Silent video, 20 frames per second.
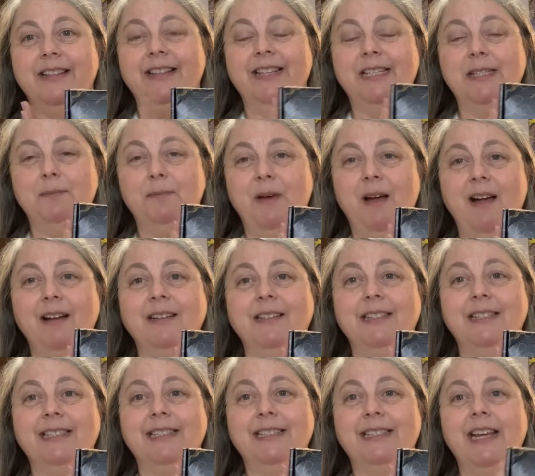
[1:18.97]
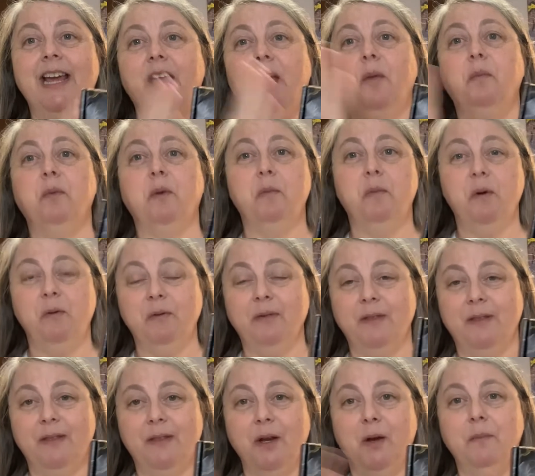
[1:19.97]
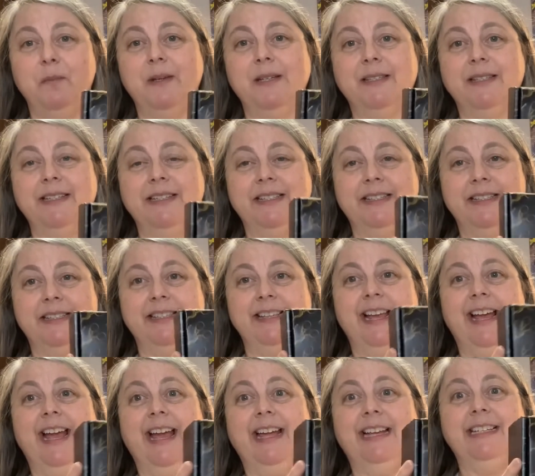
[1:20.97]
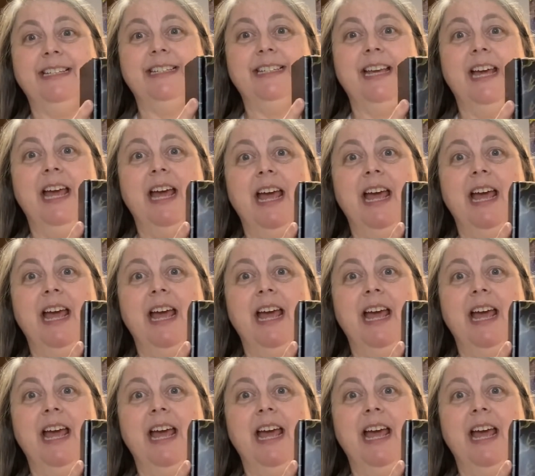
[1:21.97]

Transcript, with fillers: this box to help promote their business and